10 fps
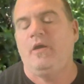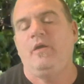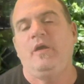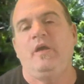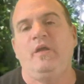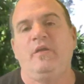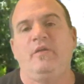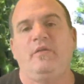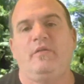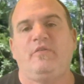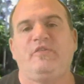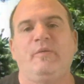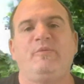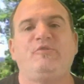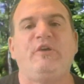And
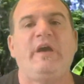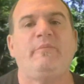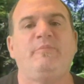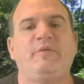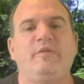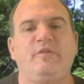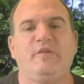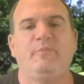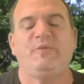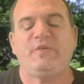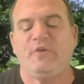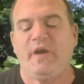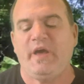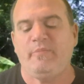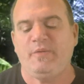some
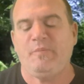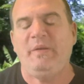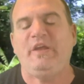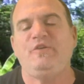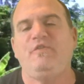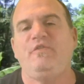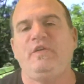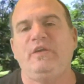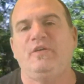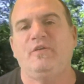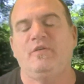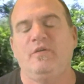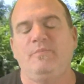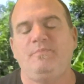Kratoms make you feel